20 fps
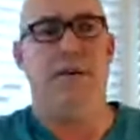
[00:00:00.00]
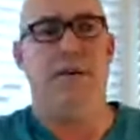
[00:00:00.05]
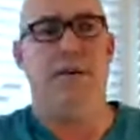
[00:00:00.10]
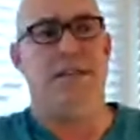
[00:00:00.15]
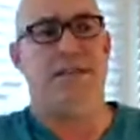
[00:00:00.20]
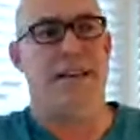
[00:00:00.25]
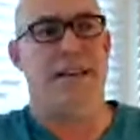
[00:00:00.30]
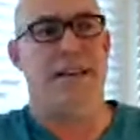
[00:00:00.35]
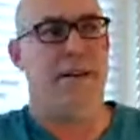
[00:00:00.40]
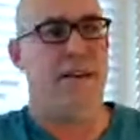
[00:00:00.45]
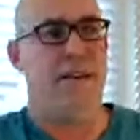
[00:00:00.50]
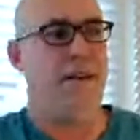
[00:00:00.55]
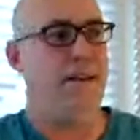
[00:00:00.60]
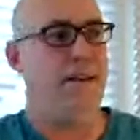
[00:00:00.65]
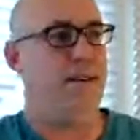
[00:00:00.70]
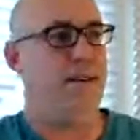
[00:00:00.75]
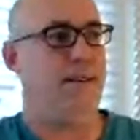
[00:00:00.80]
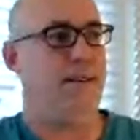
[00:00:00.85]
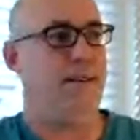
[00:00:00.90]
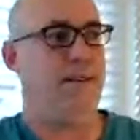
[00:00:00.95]
He said,
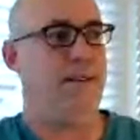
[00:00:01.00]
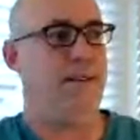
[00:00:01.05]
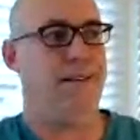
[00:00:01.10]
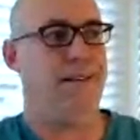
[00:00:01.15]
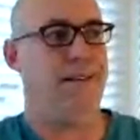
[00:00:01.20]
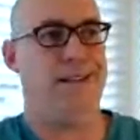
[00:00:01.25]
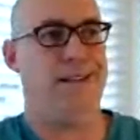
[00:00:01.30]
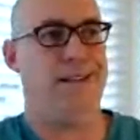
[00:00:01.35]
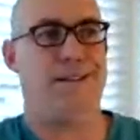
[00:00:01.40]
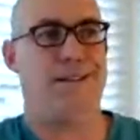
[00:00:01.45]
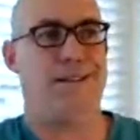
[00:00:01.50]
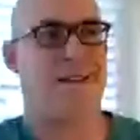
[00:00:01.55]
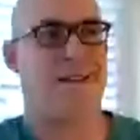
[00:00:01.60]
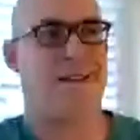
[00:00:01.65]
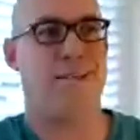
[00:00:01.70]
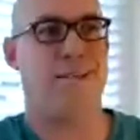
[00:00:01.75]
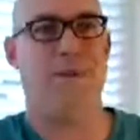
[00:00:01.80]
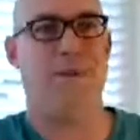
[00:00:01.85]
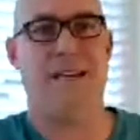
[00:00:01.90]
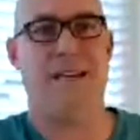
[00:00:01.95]
it just
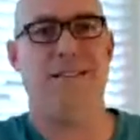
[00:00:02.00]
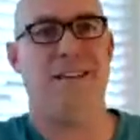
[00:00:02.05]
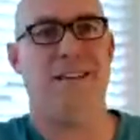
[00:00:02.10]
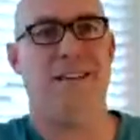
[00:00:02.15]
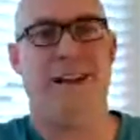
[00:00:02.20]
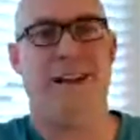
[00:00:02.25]
came easy,